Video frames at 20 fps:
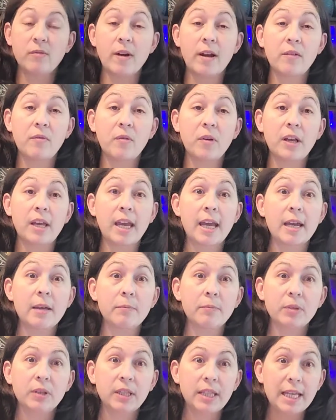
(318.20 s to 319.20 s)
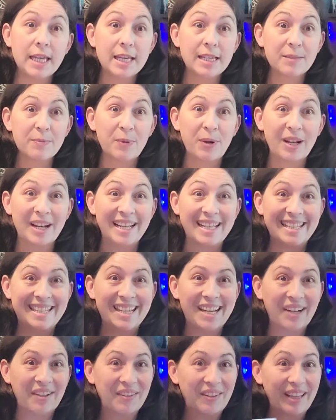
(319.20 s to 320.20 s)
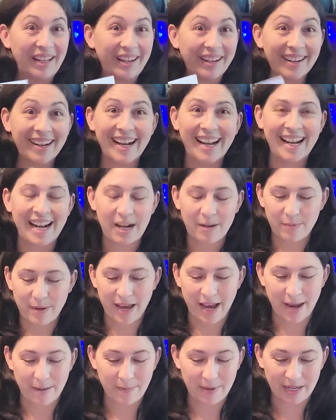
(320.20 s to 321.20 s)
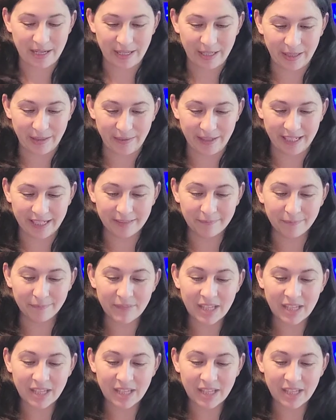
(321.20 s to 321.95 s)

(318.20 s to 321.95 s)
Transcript: If I forget, please put it down there and I'll be happy to do it.